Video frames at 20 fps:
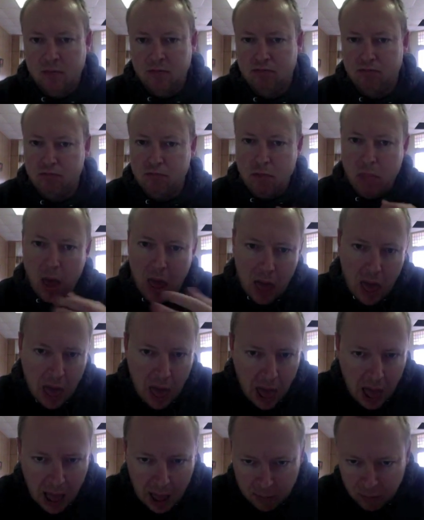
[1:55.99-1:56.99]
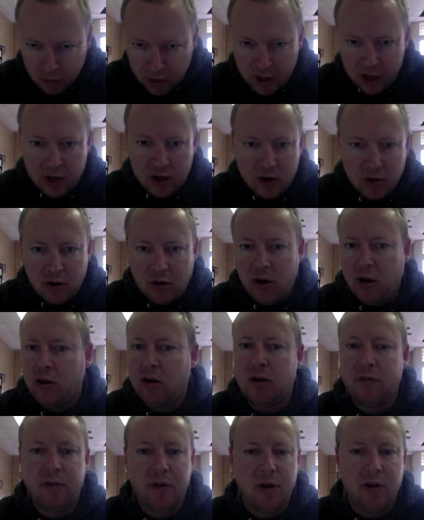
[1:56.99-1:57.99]
Bob Whitaker
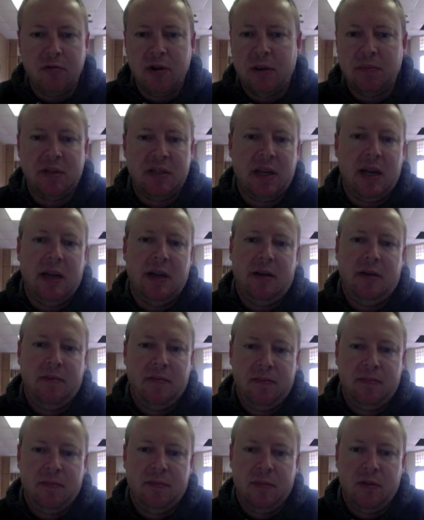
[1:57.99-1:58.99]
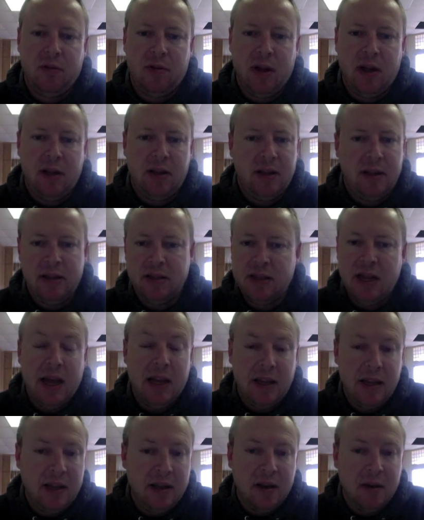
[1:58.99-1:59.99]
all over your website. Okay, it's
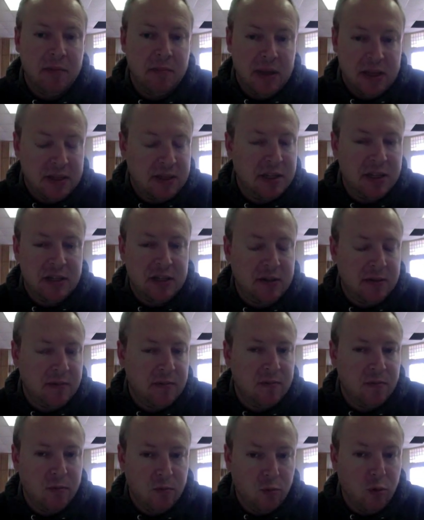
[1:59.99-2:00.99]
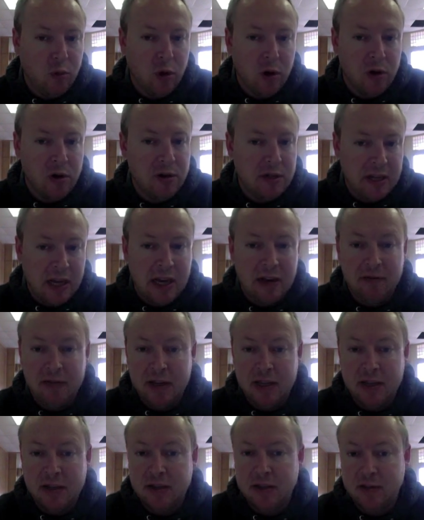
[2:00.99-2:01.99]
not them. It's just words out of
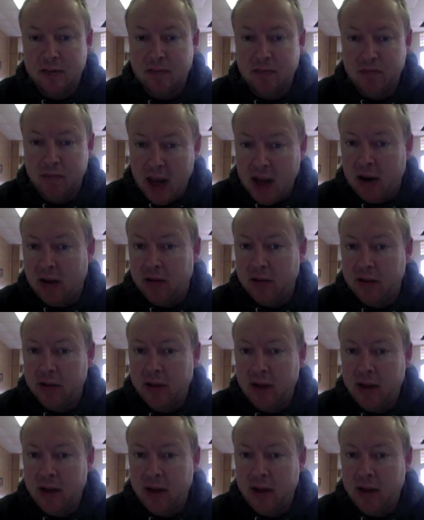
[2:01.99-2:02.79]
his mouth.